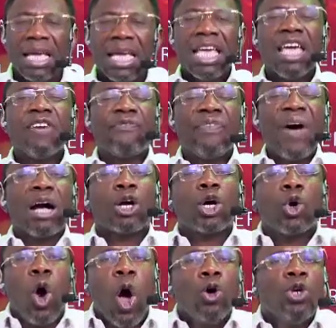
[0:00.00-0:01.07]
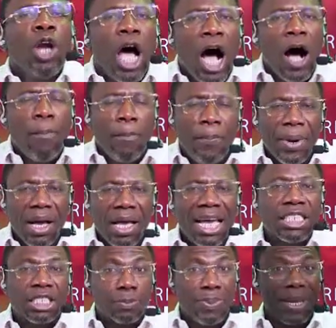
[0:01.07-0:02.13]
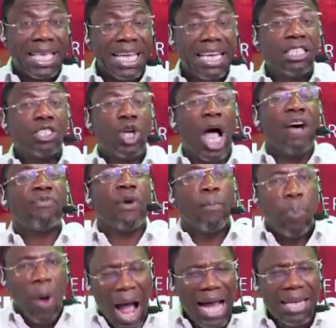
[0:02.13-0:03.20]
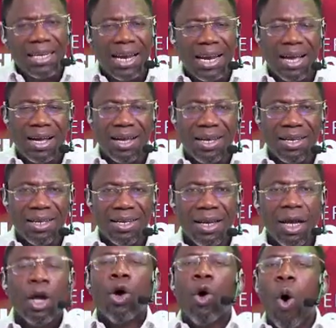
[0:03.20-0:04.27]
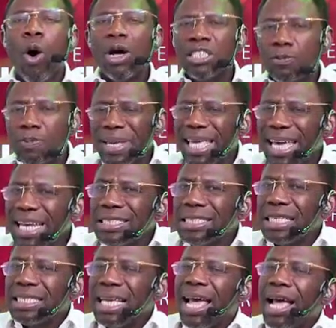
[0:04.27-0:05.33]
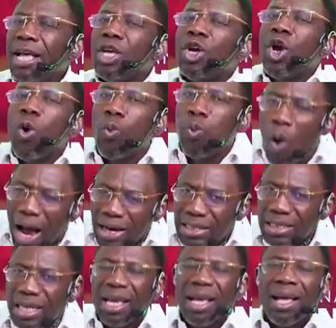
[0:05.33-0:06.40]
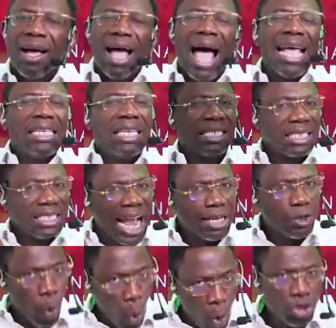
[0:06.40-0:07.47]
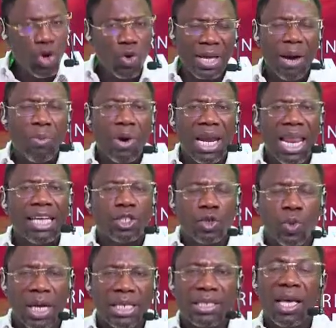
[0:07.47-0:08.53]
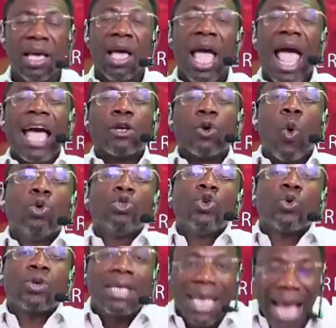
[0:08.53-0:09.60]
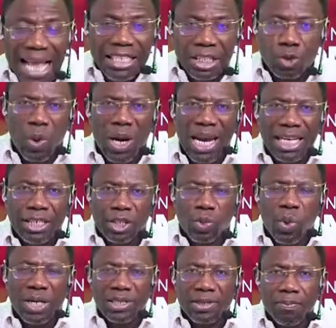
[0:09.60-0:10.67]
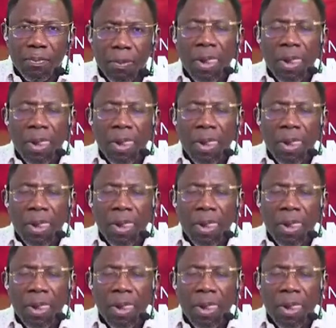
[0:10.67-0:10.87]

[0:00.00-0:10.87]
If a grown-up is beginning to have a partner who is beginning to say, hey, you know what, I decide who you can relate with and who you can't relate with,